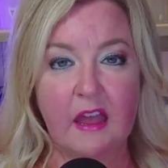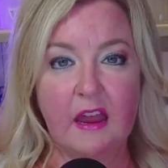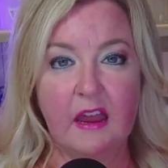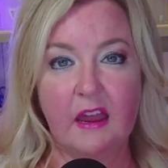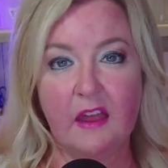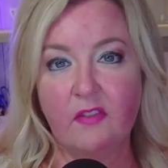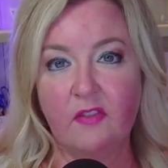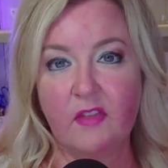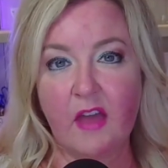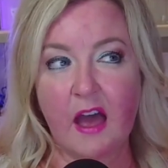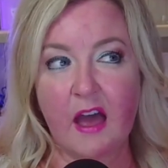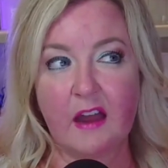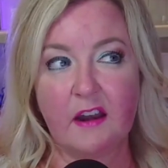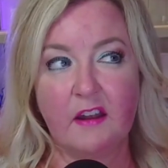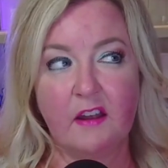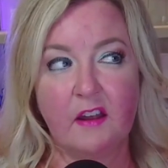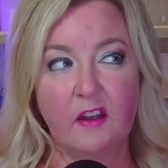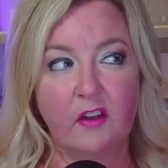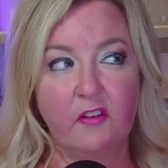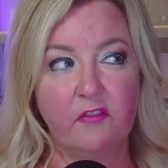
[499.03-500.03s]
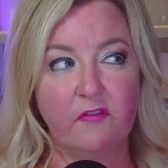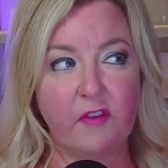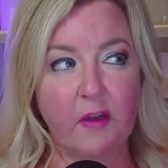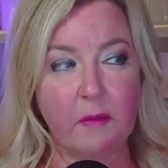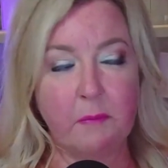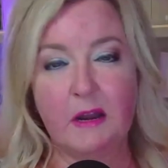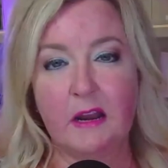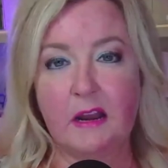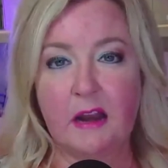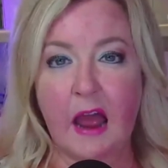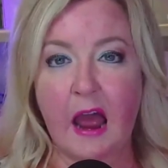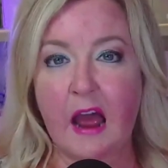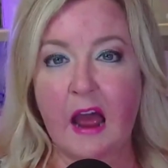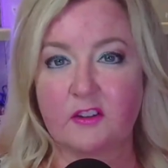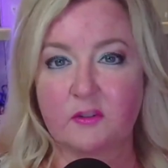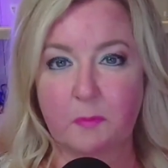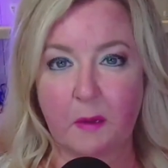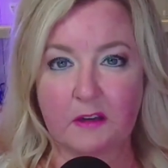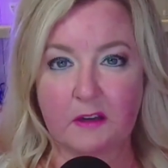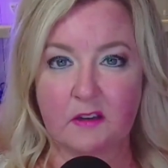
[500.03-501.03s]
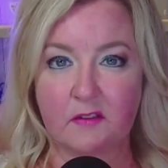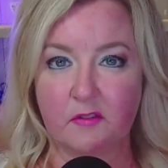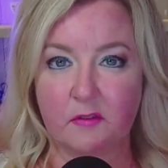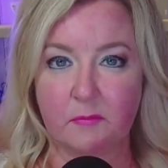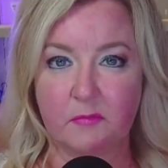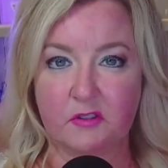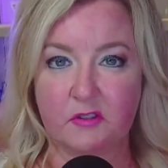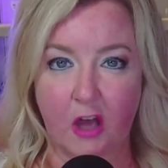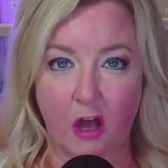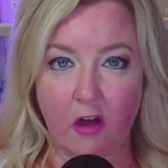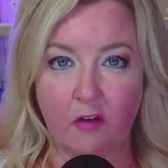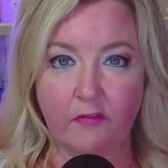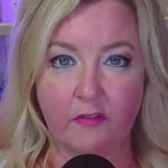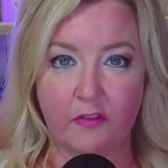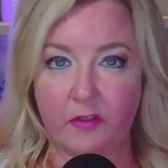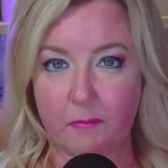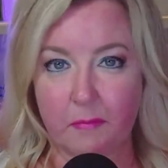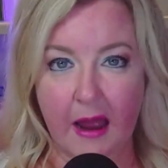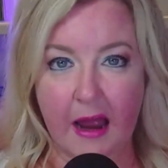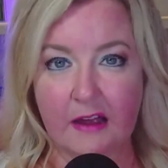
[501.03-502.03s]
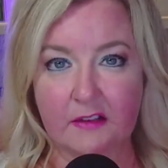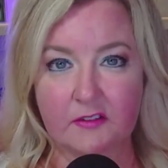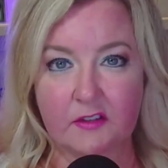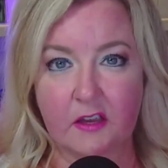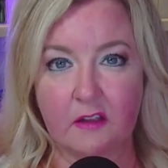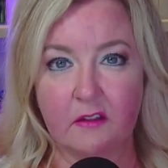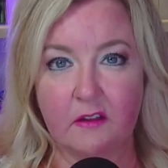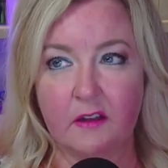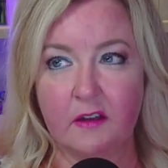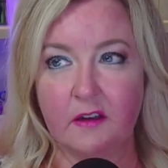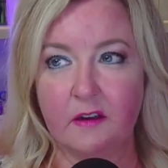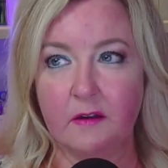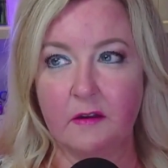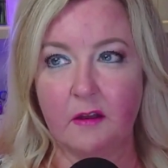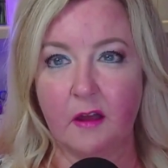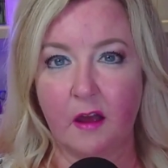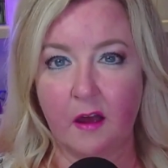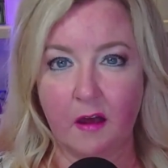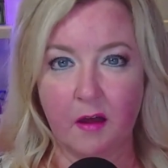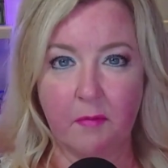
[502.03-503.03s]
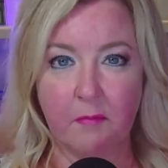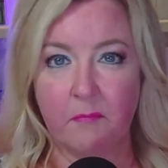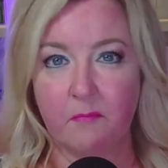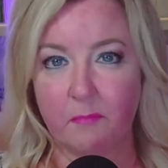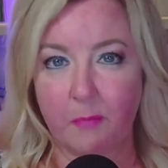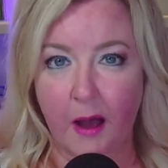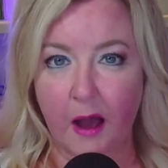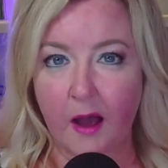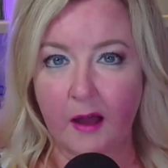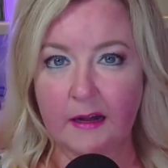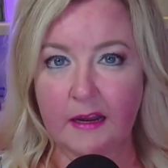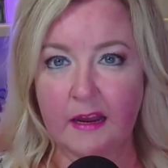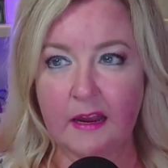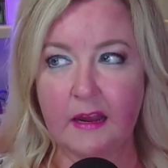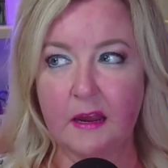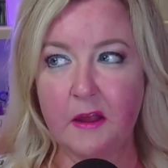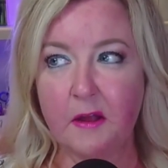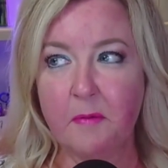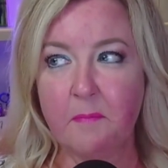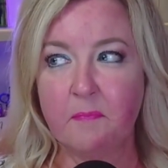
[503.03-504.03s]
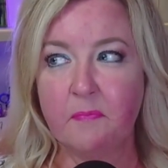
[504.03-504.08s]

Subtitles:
in that feminine aspect of himself and the masculine body,